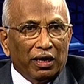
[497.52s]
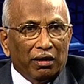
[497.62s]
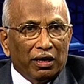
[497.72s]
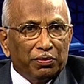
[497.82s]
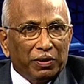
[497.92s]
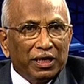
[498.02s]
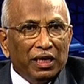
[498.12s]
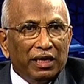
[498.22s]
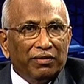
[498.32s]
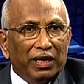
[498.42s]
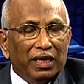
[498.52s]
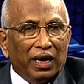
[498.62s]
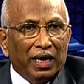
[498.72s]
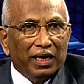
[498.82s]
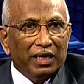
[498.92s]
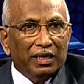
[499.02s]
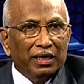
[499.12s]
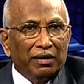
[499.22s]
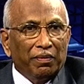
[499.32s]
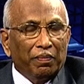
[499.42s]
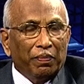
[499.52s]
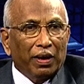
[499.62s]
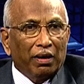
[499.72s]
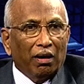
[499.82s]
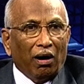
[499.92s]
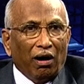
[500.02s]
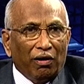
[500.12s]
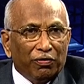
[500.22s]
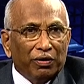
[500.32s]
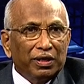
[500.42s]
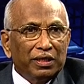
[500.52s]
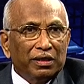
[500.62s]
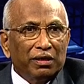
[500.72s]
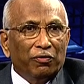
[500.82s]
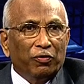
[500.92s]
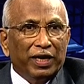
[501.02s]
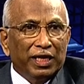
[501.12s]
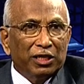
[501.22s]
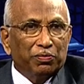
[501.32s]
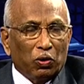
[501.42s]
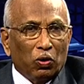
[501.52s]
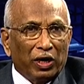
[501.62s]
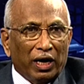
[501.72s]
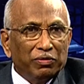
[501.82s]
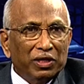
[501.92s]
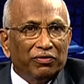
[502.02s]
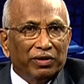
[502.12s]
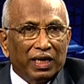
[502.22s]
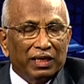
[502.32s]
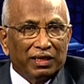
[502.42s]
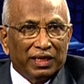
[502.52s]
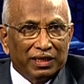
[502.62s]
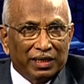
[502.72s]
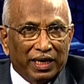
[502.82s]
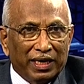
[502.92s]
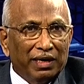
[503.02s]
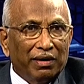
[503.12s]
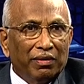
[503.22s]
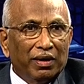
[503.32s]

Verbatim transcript: Especially Veda IIT offers various programs in VLSI engineering.